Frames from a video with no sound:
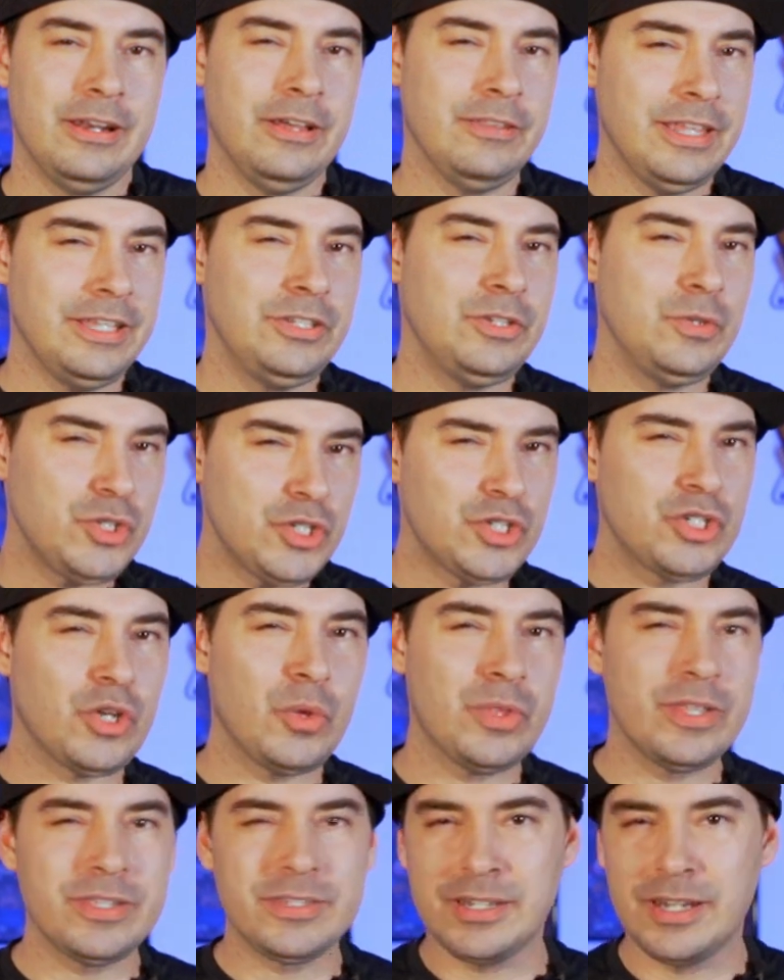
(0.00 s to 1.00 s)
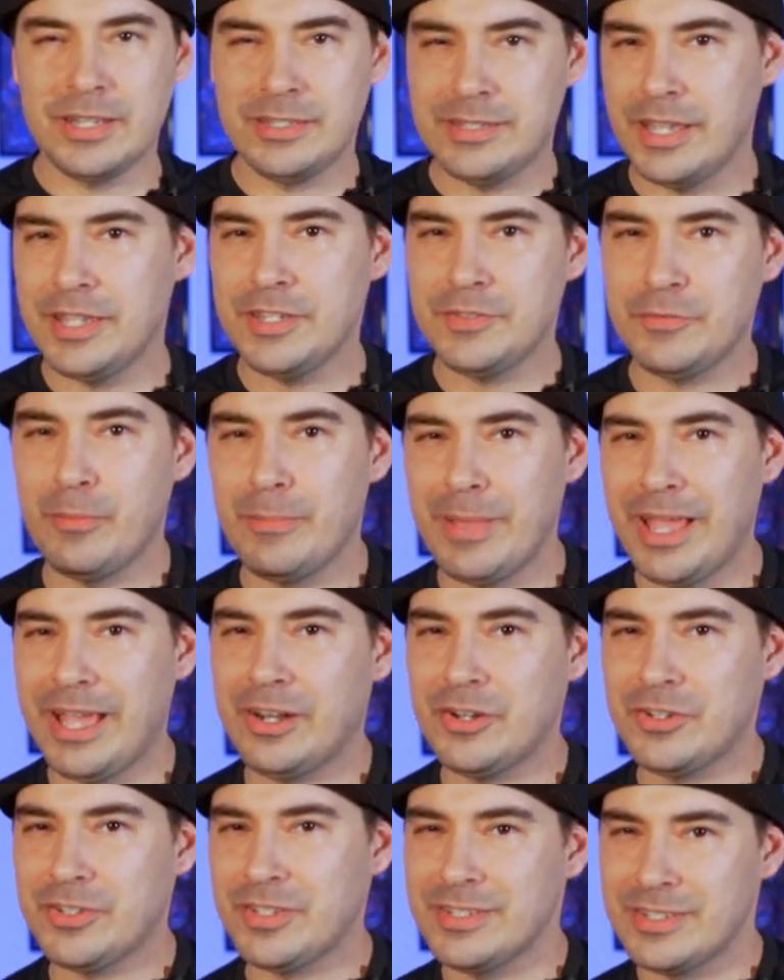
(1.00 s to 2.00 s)
Now they do show this in a tasteful
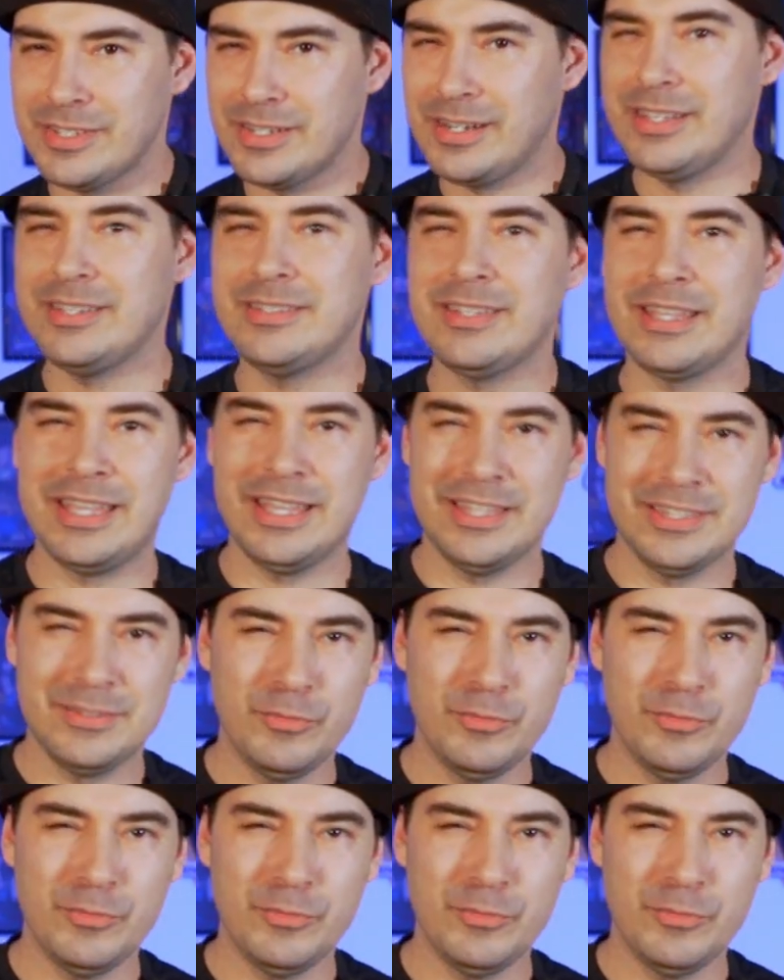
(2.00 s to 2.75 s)
manner since it is a kid's